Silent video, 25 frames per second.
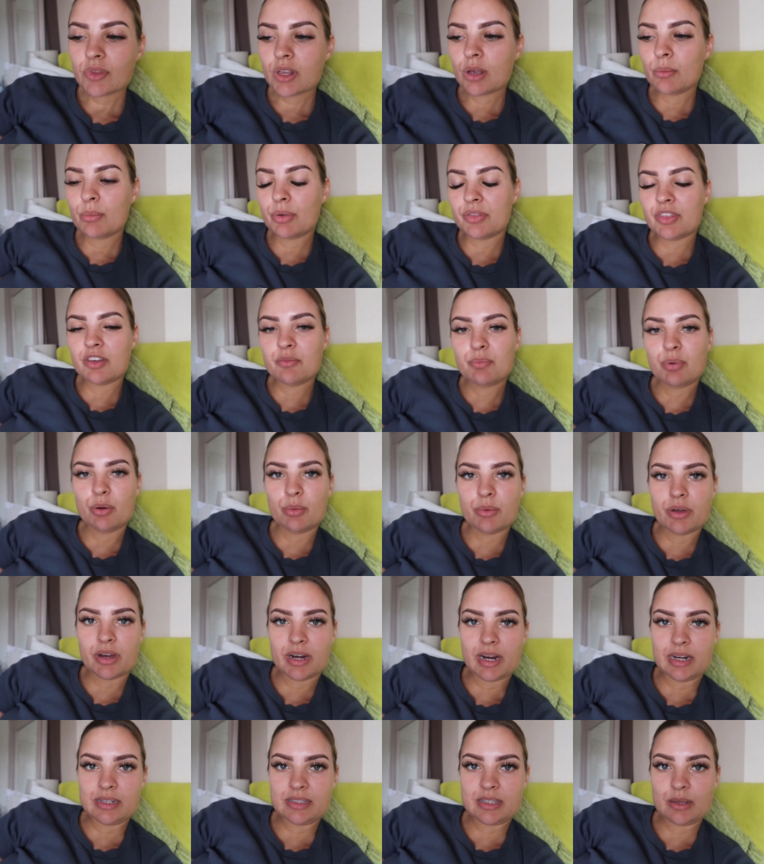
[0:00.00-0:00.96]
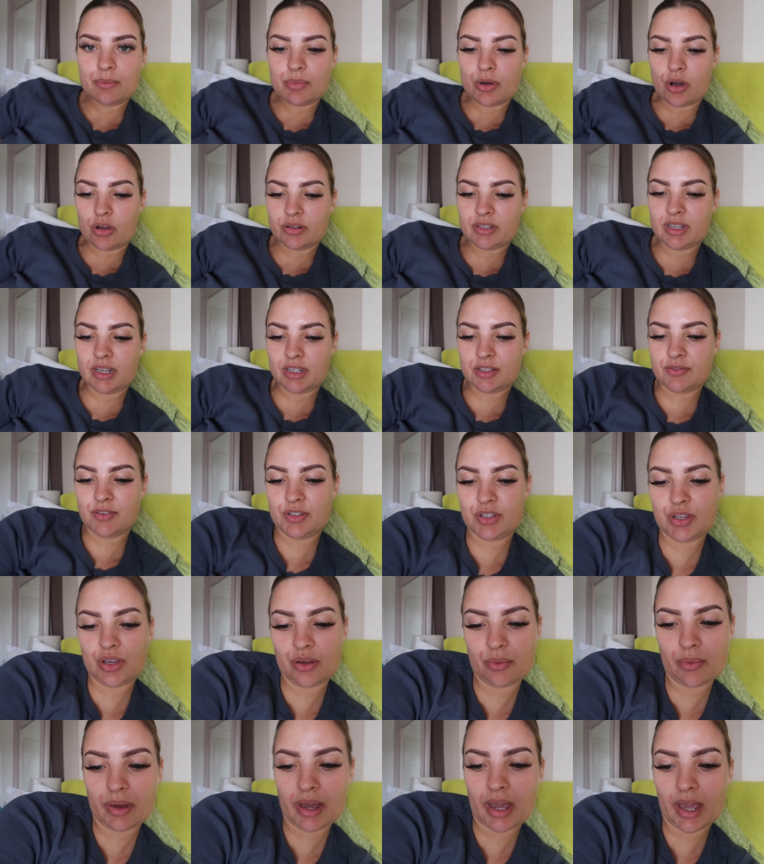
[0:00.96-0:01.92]
But they put me on antibiotics for
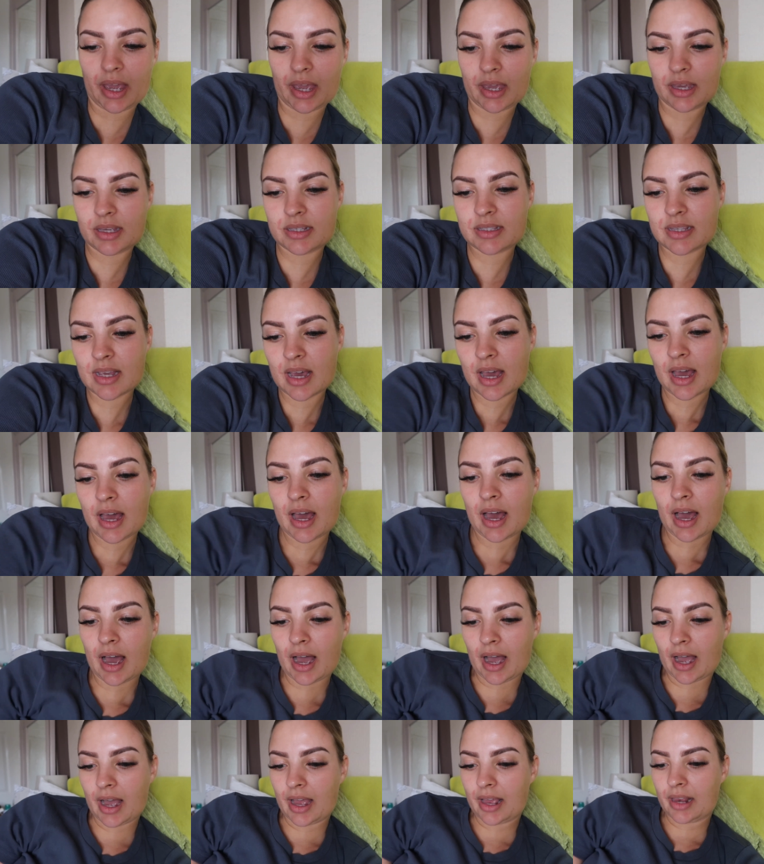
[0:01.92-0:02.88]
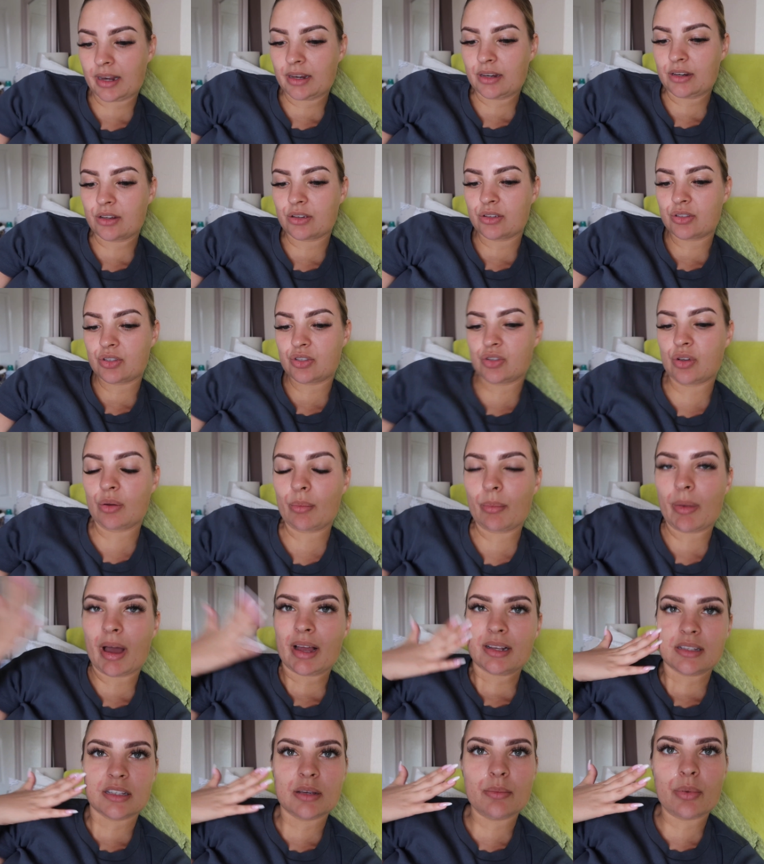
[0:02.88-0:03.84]
two weeks and some
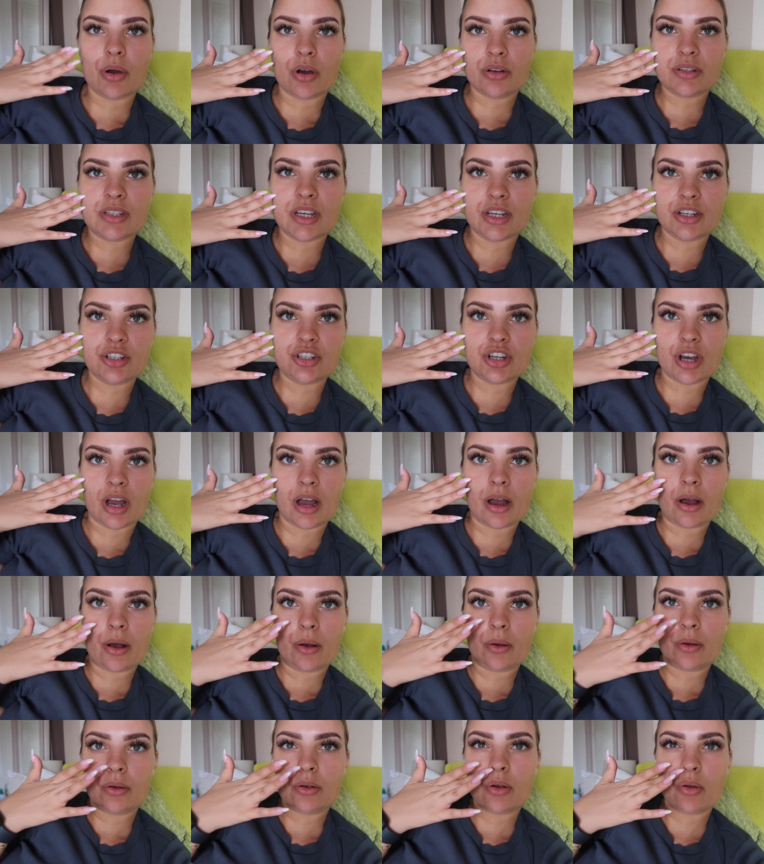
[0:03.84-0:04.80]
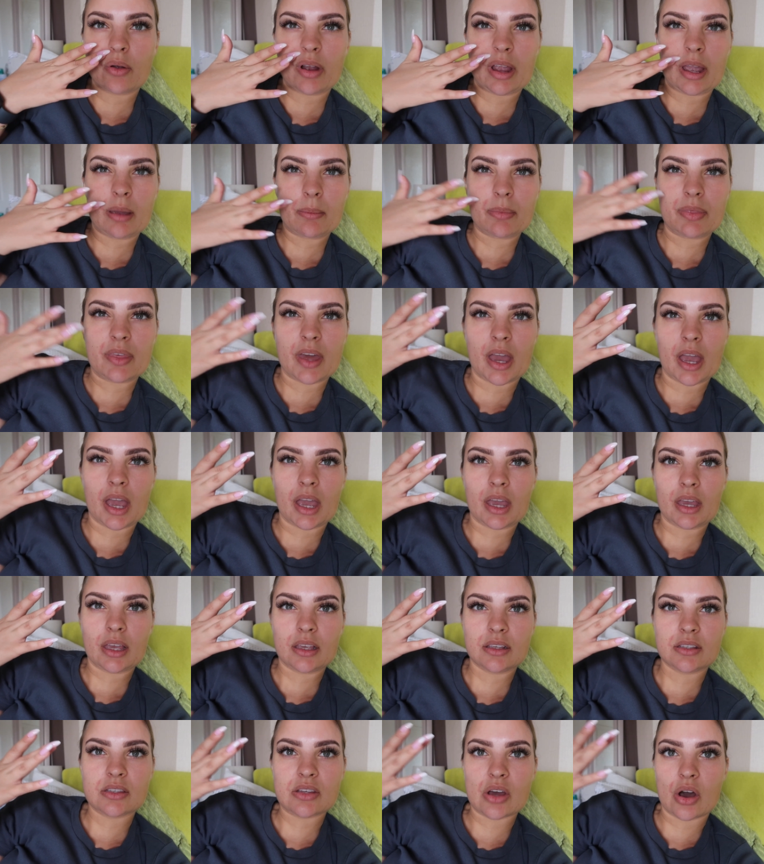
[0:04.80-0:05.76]
antibiotic gel cream
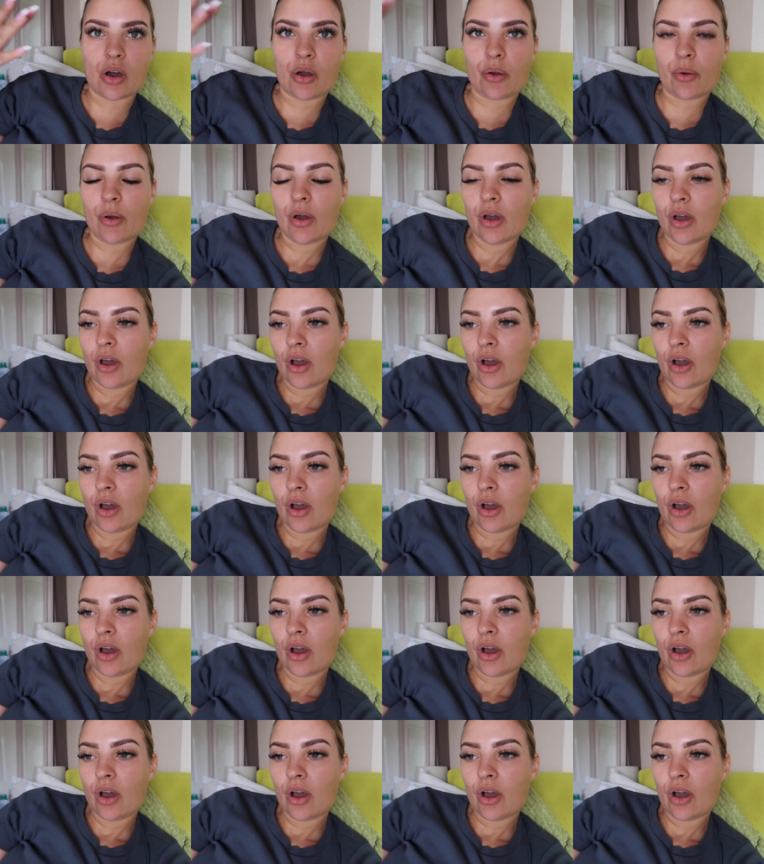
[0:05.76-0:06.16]
thing. So